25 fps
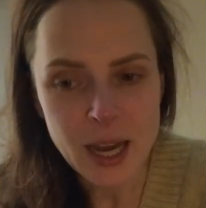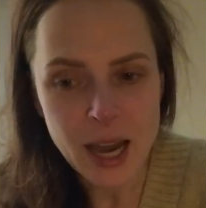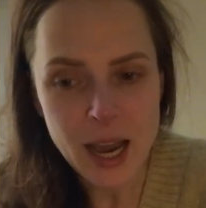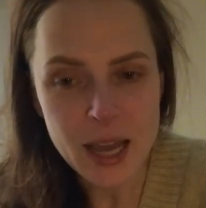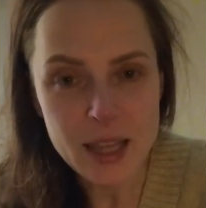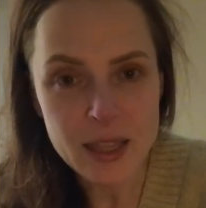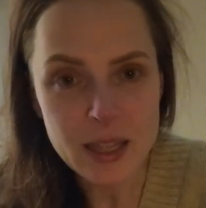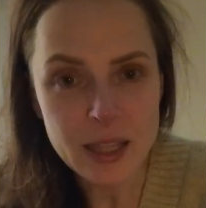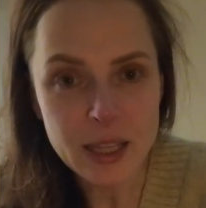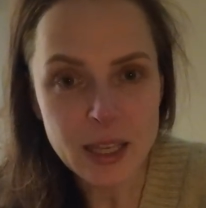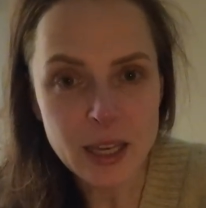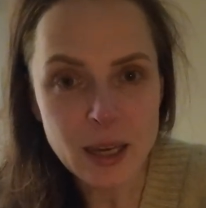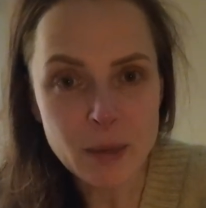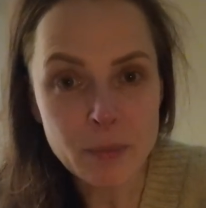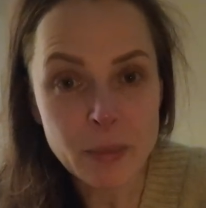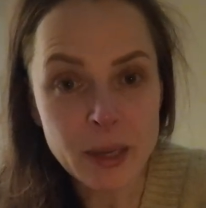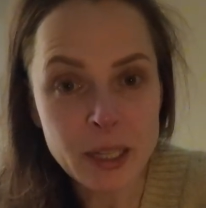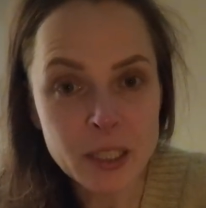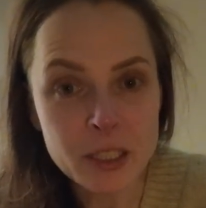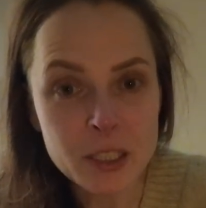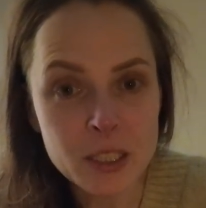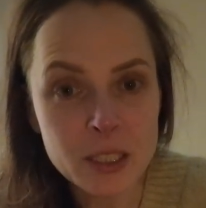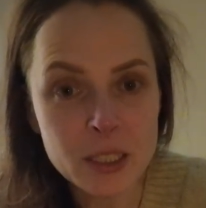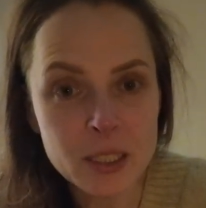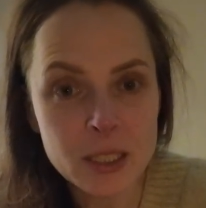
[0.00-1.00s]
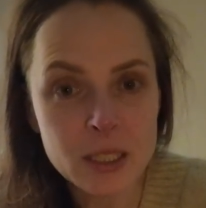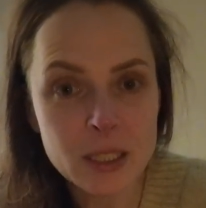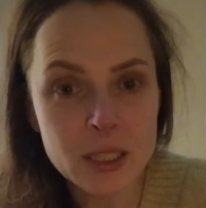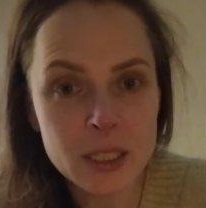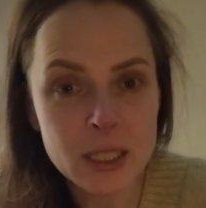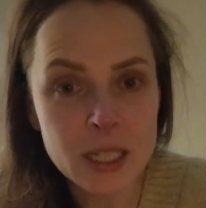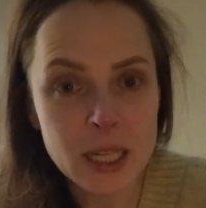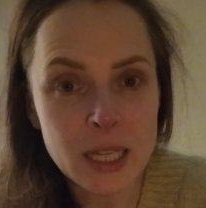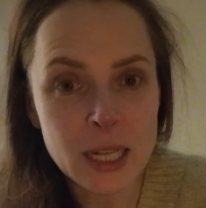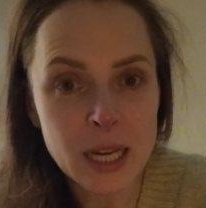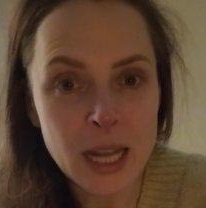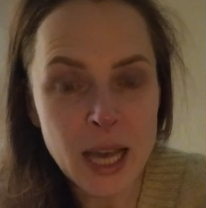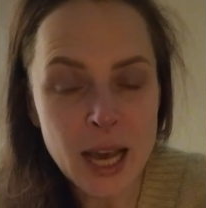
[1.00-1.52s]
I think I mentioned in
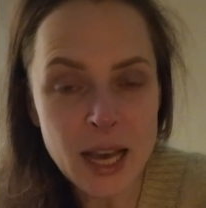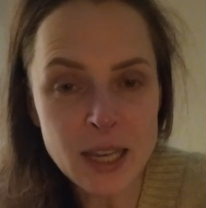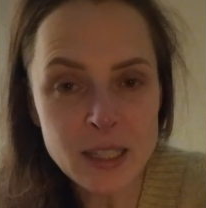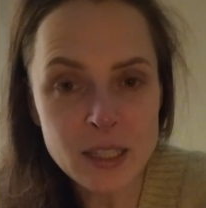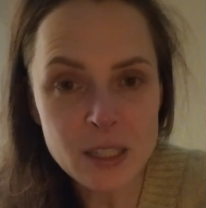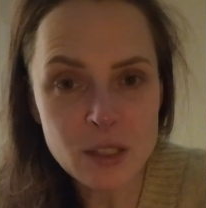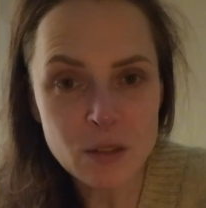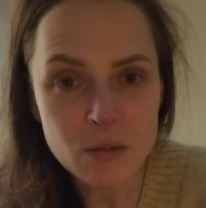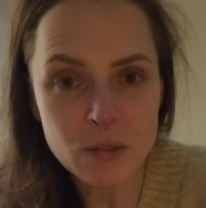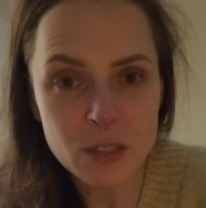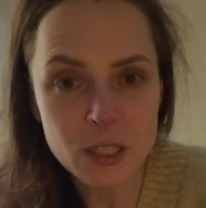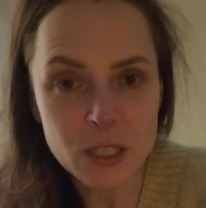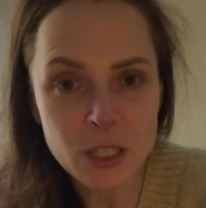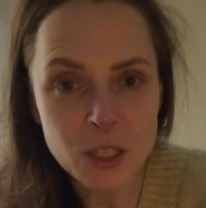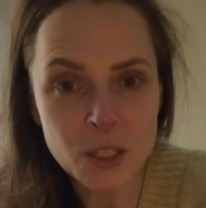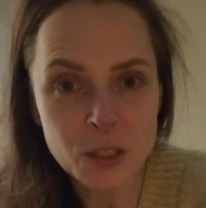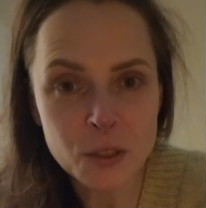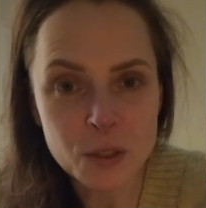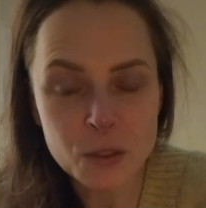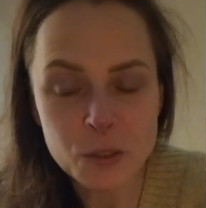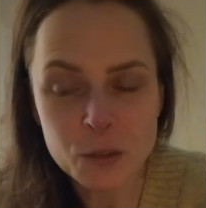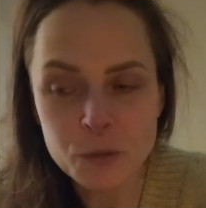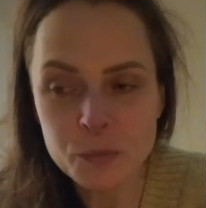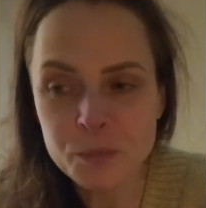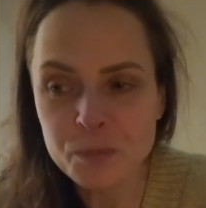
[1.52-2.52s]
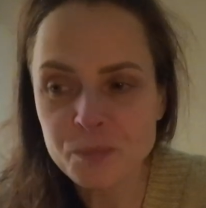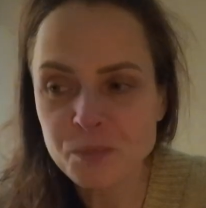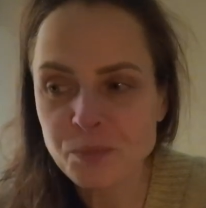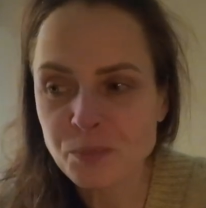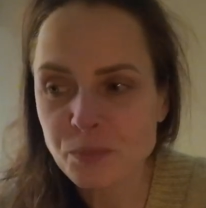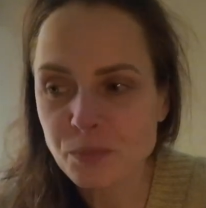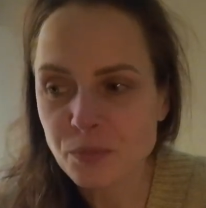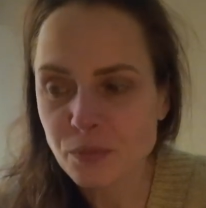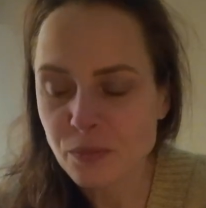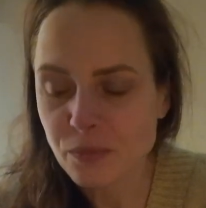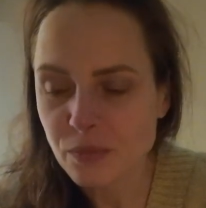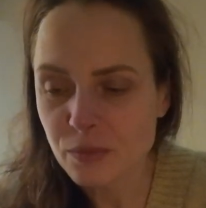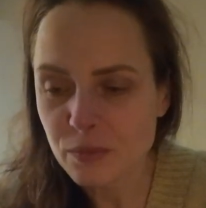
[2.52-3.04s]
the last video
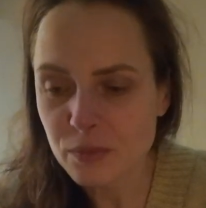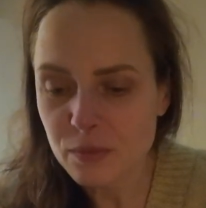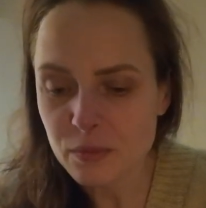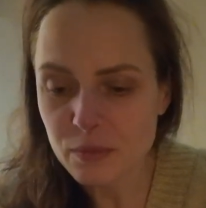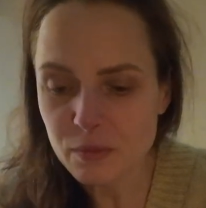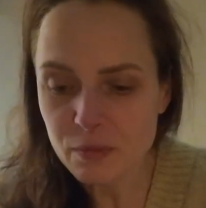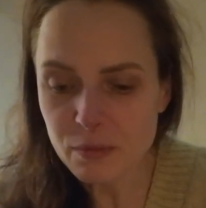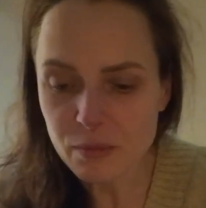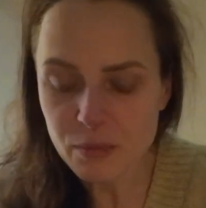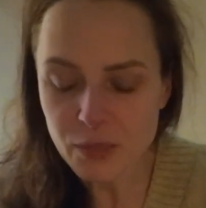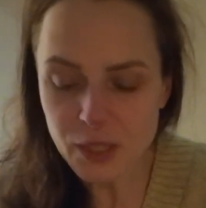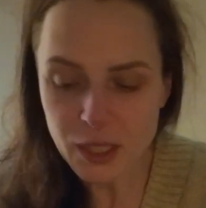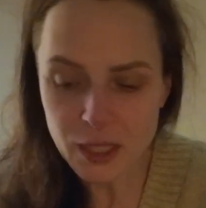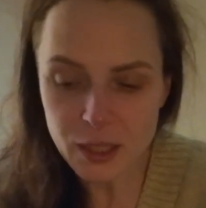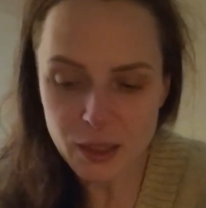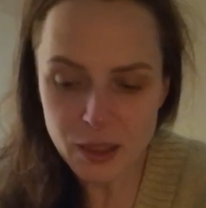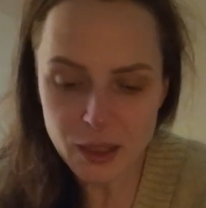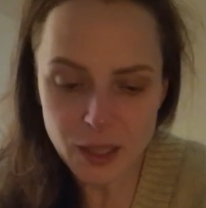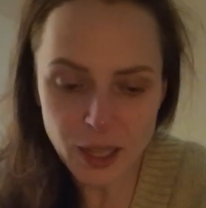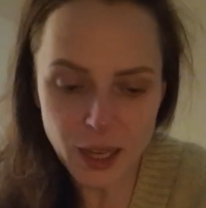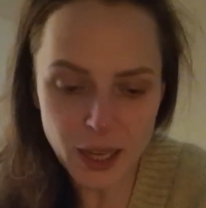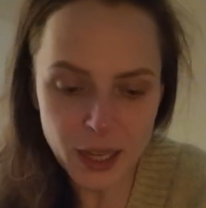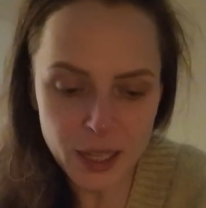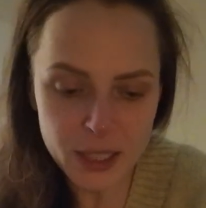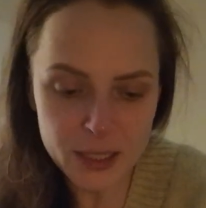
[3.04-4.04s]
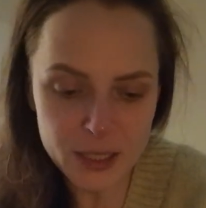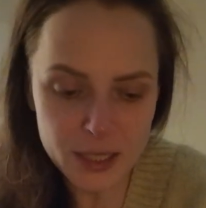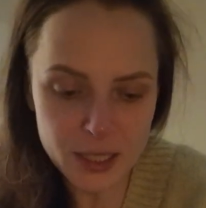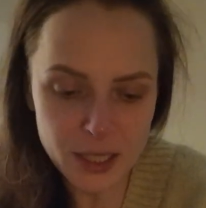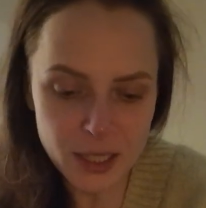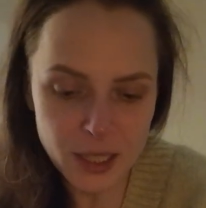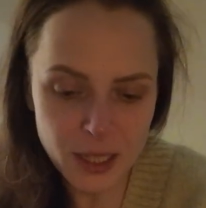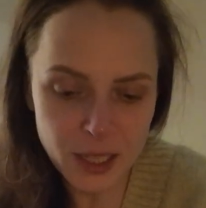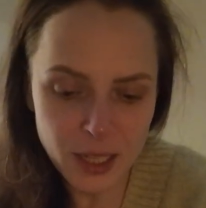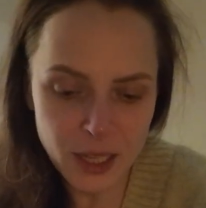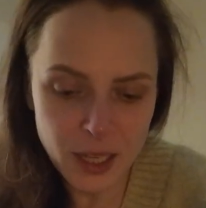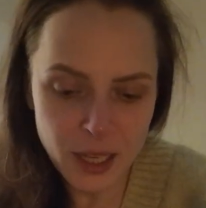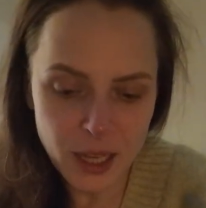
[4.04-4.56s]
that
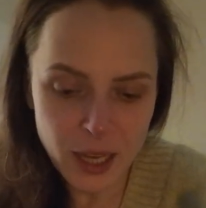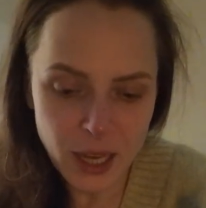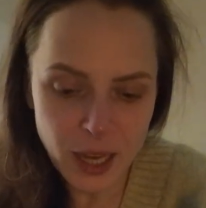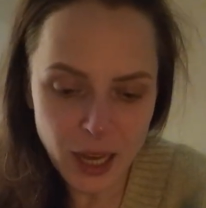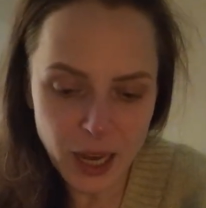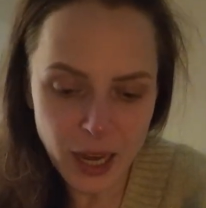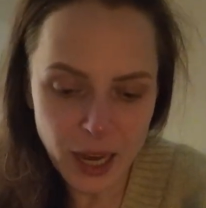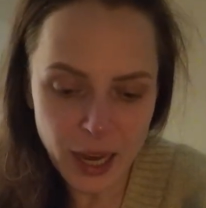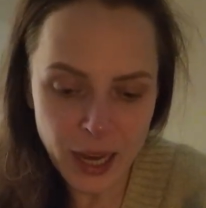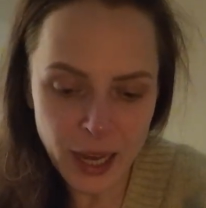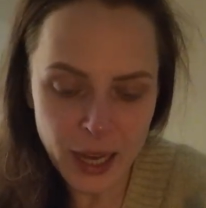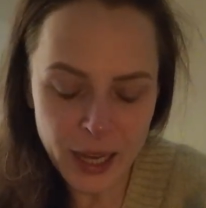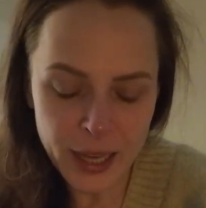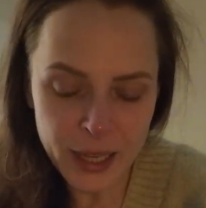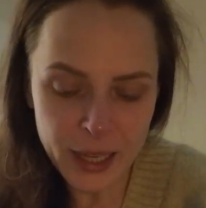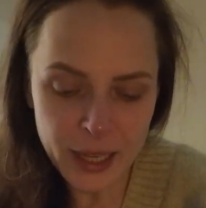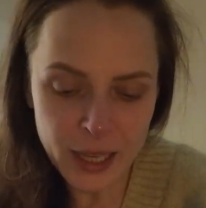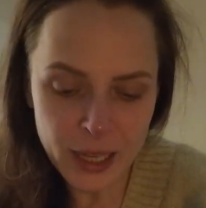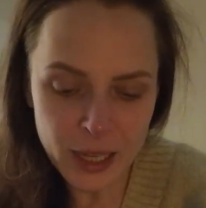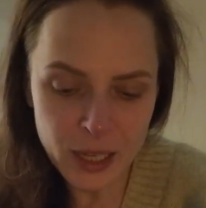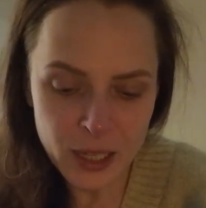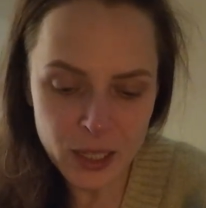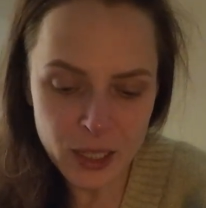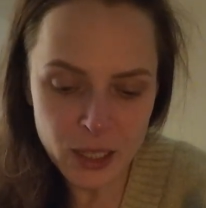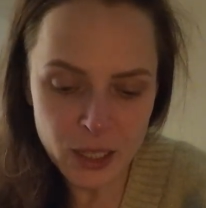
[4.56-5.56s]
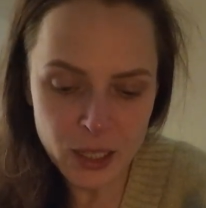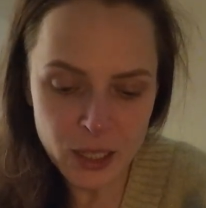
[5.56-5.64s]
I